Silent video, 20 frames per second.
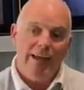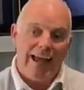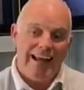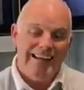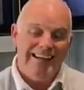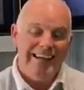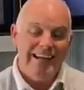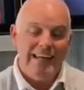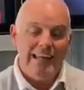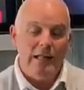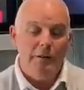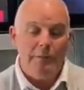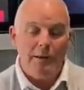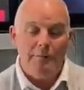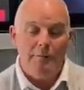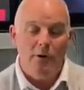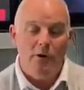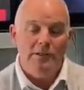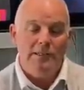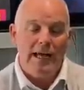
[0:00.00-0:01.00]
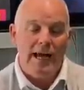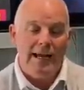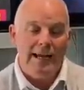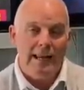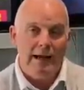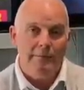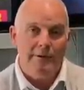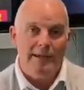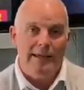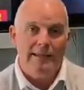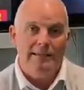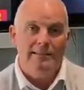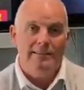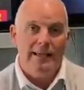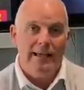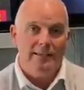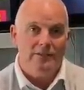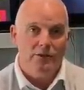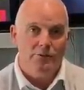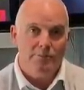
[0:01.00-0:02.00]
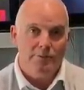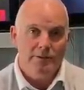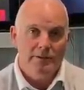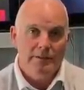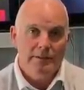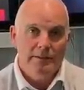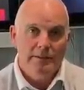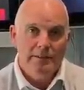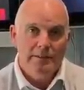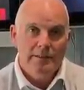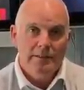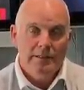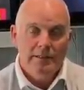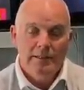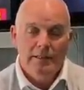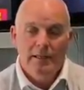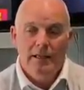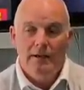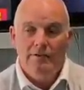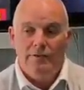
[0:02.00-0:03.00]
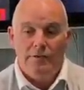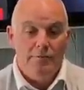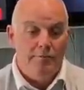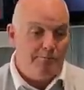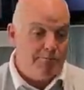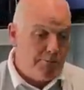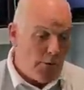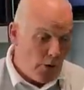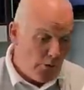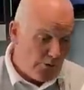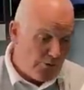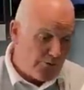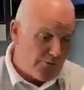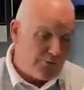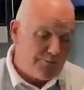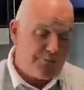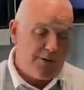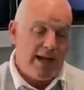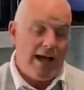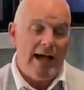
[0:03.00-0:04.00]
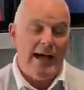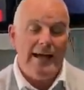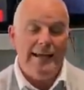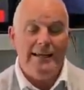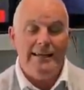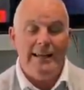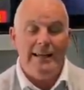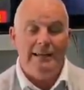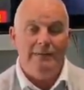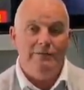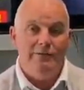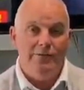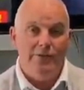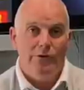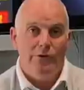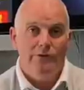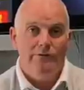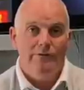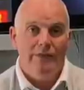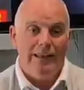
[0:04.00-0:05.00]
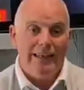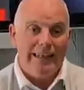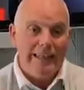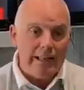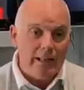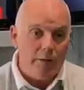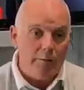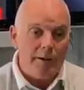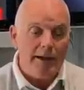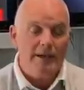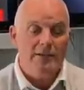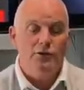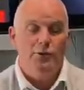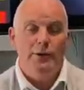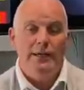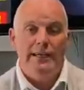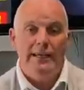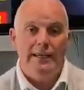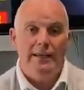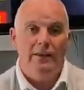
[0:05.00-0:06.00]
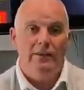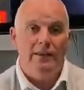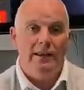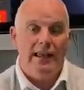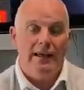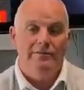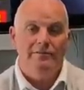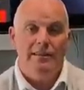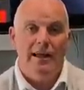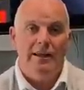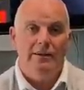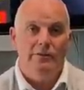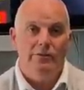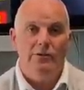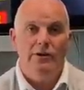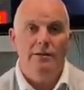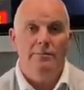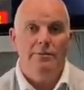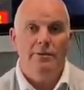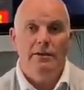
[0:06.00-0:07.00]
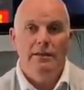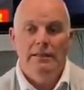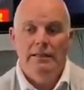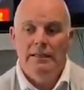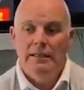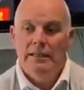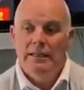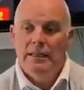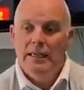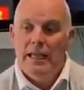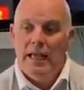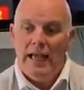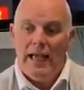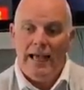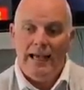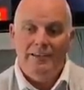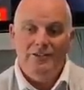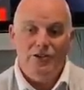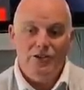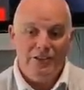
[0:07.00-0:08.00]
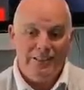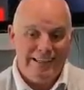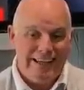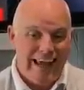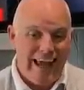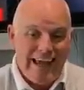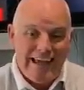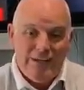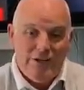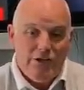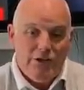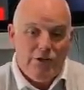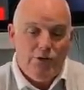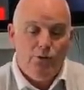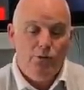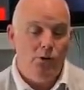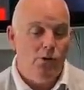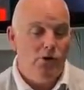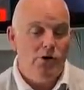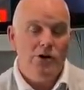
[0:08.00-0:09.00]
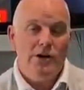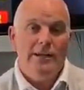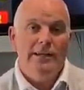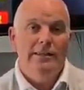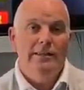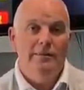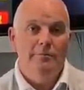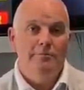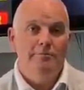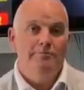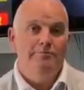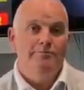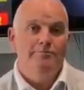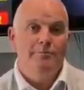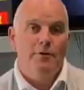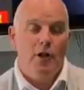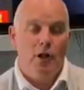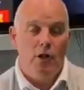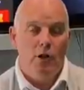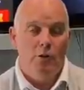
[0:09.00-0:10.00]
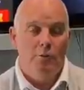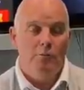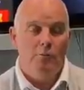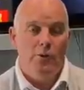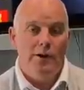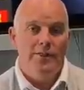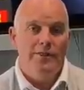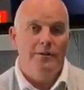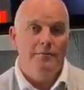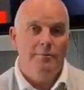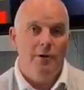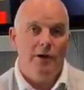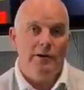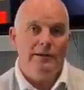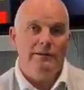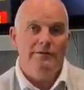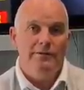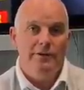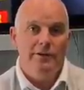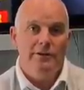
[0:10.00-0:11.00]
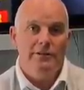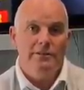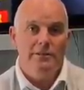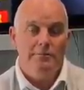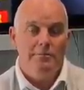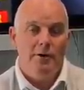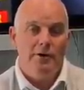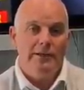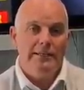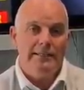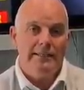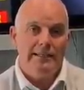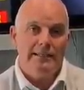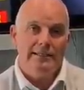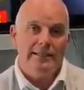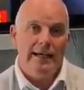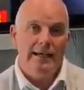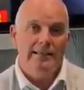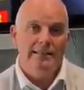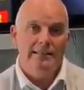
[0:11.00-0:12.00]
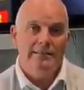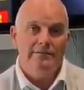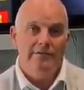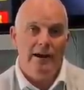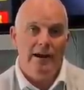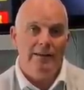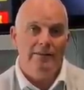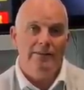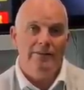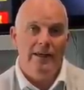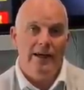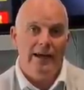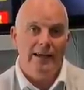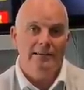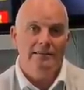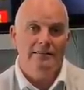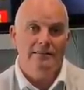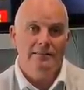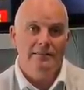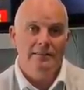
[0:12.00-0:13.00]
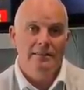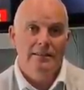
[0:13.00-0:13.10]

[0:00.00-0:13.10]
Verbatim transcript: getting you a little bit more dynamic in setup from both behind and in front, a little bit of tweaking on the left hand grip, and just getting you working the club with the body first, the body dictating rather than the hands.